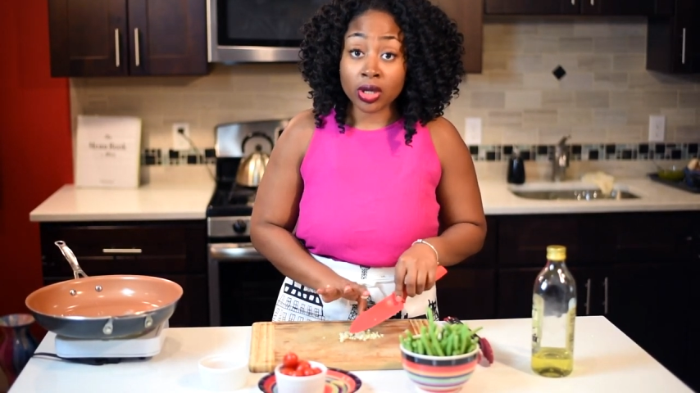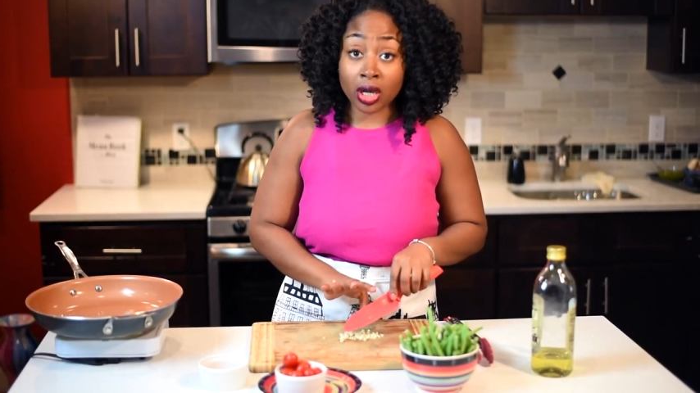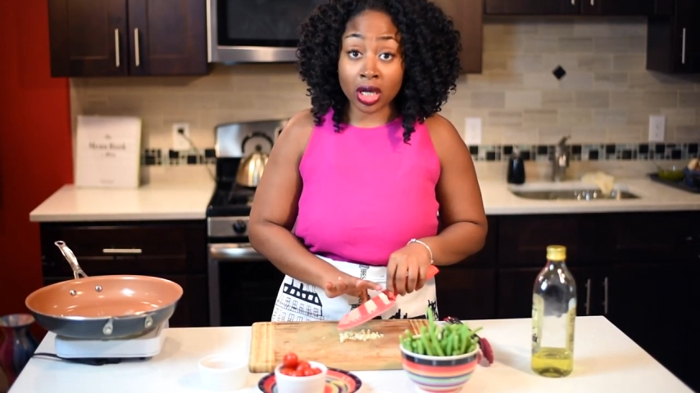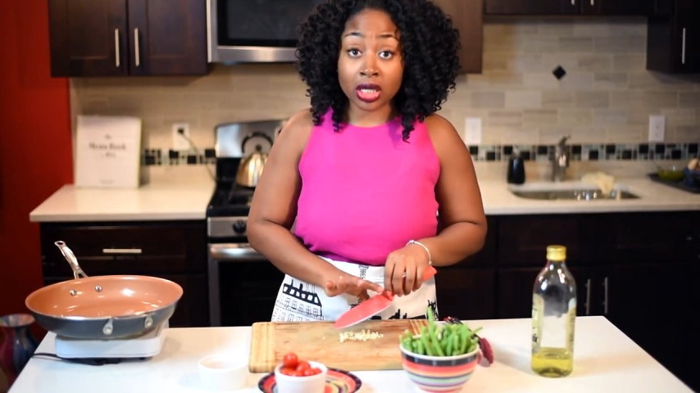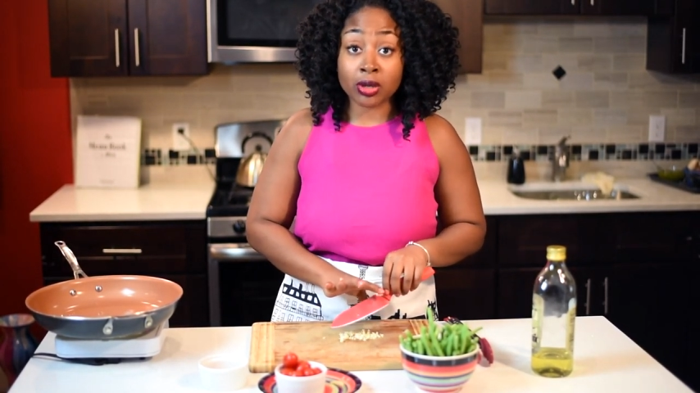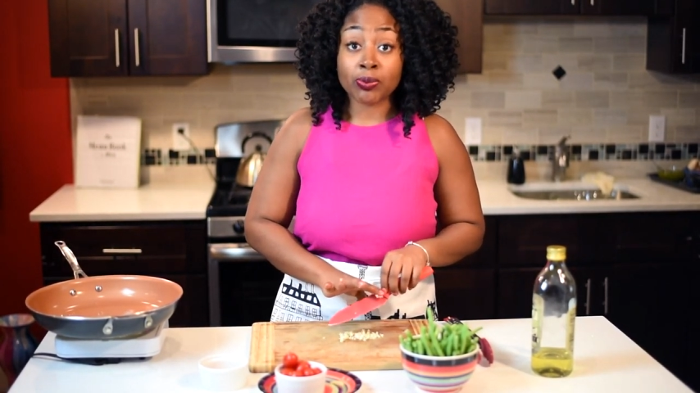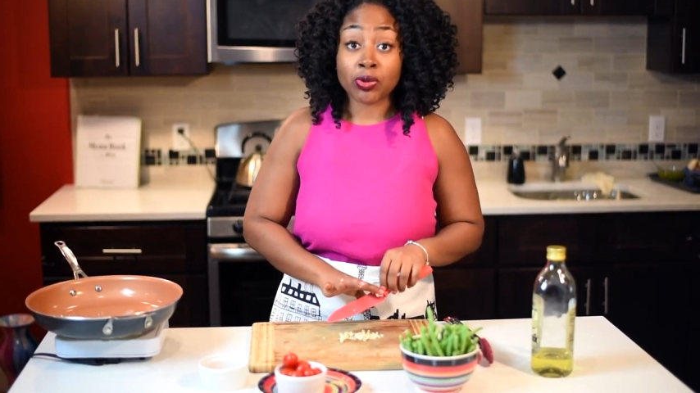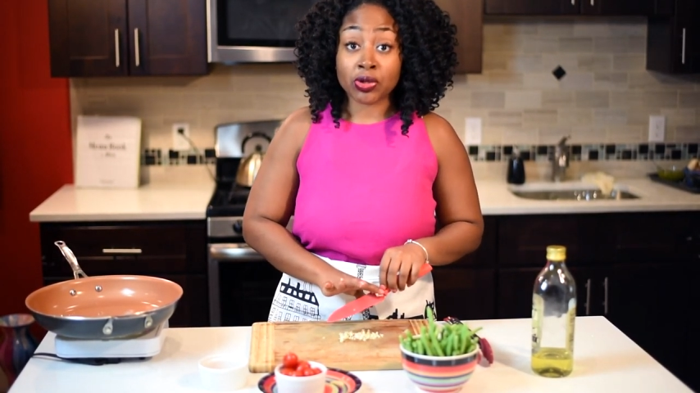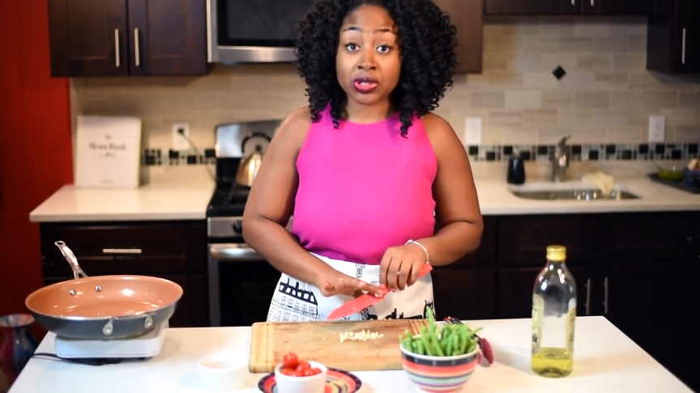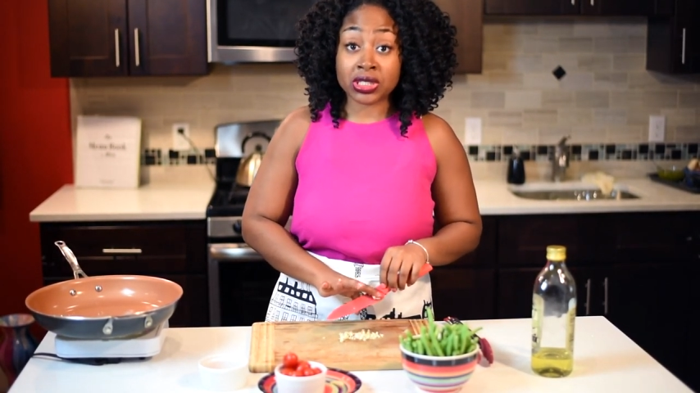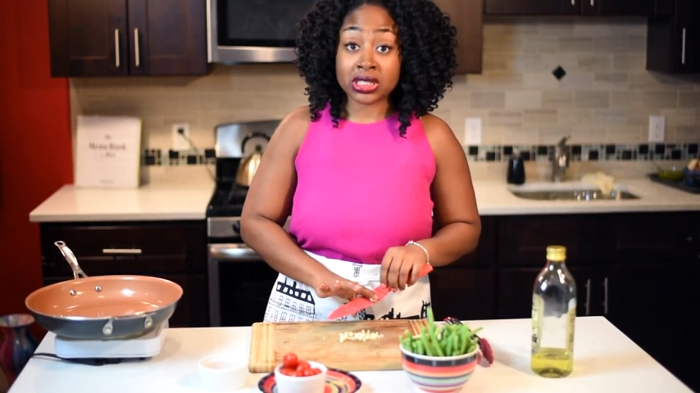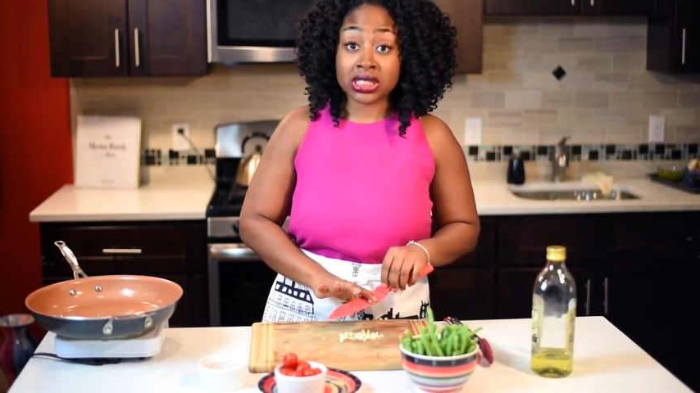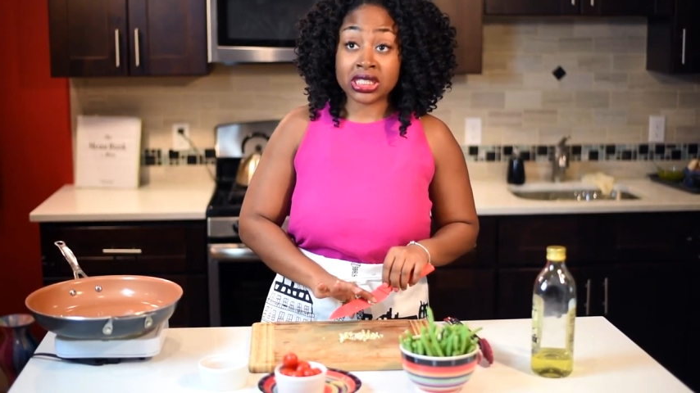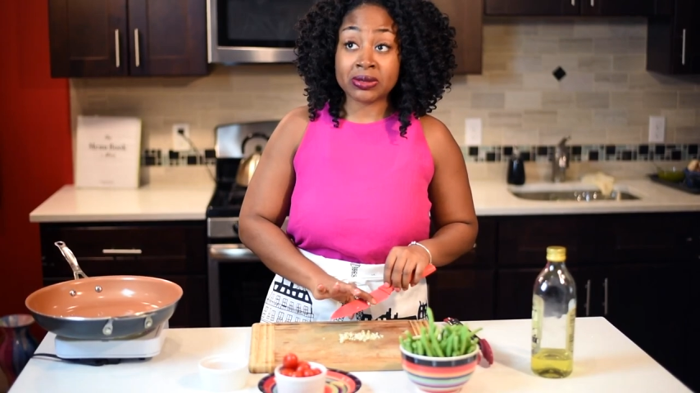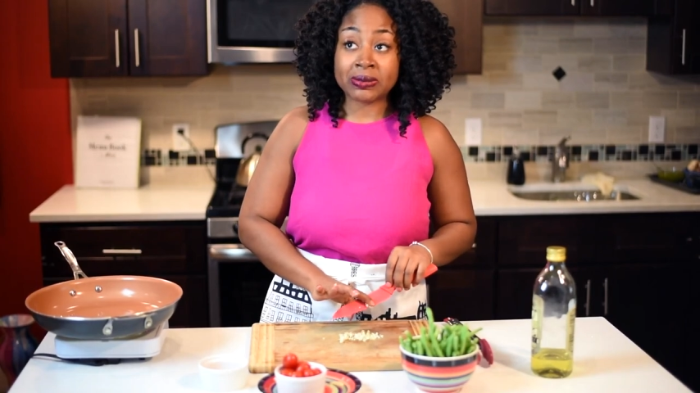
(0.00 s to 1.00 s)
garlic
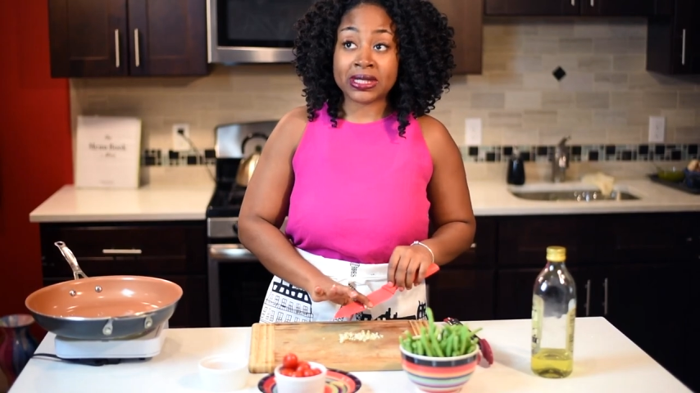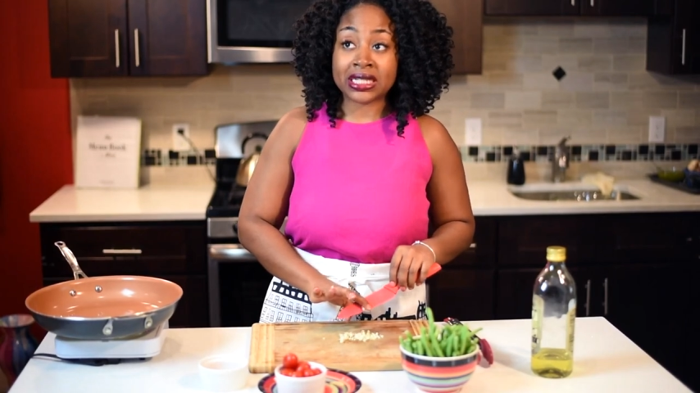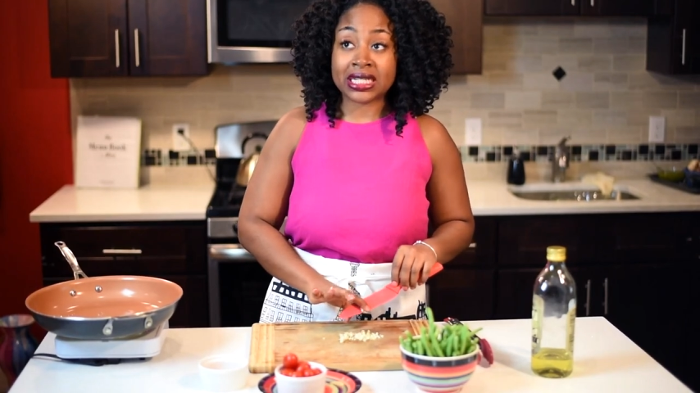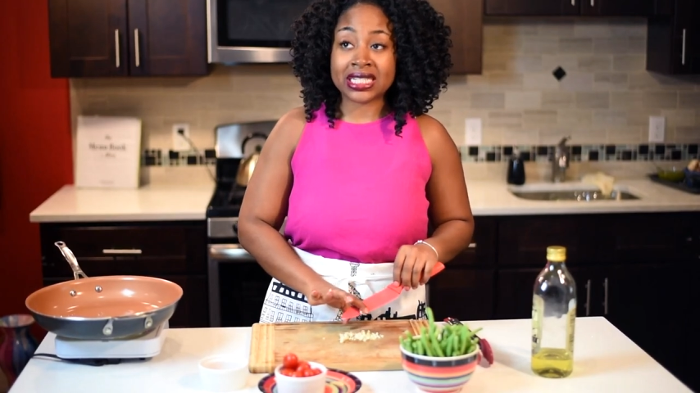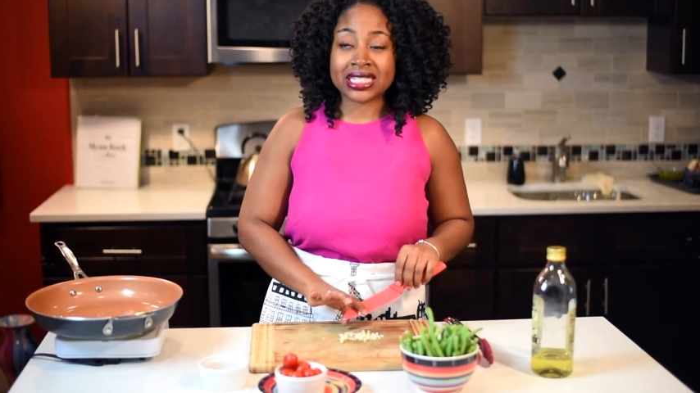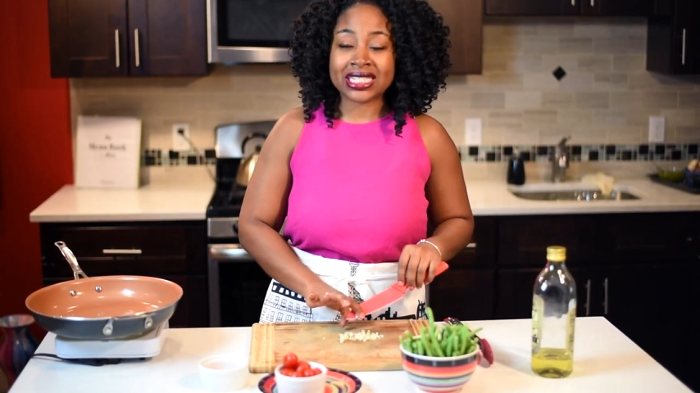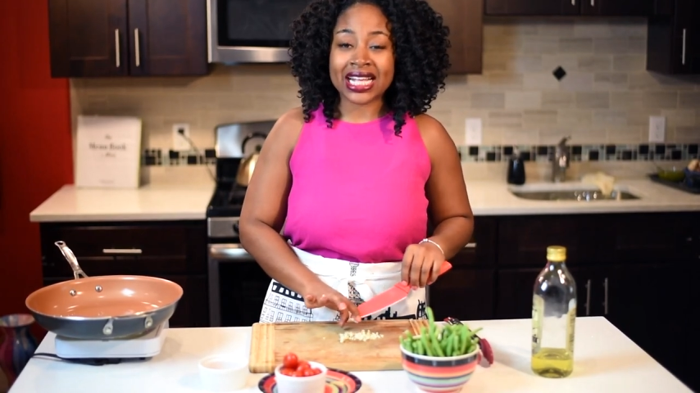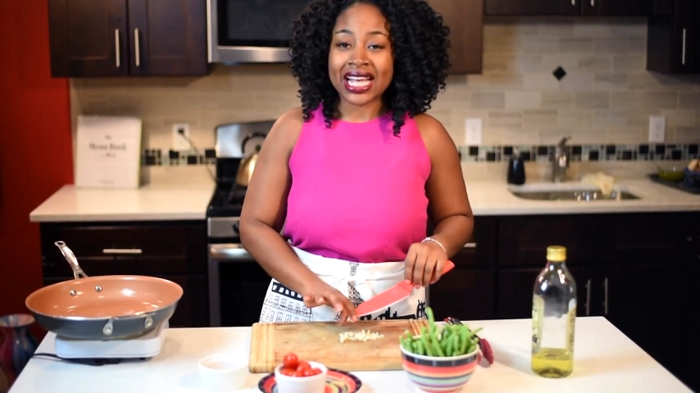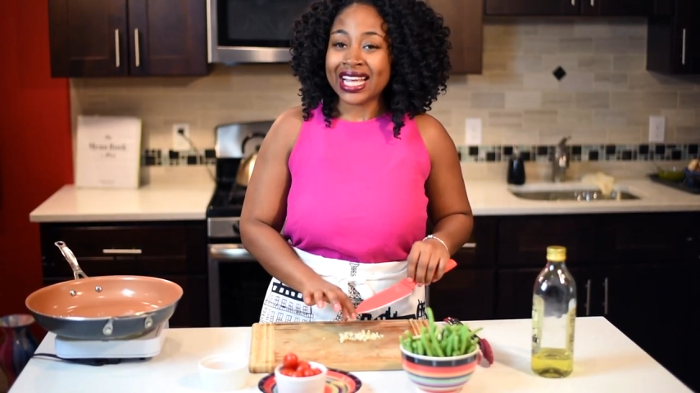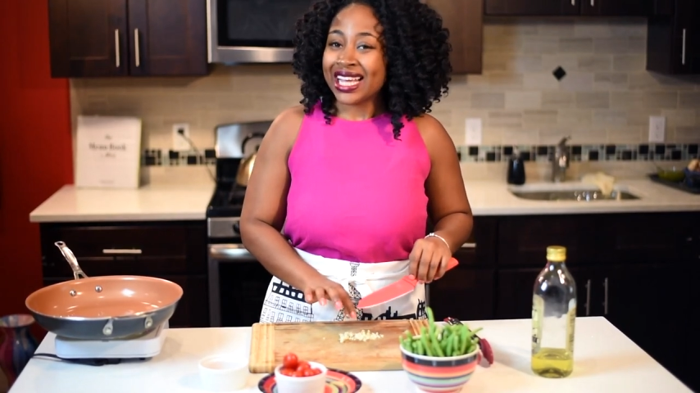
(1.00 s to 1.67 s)
personally because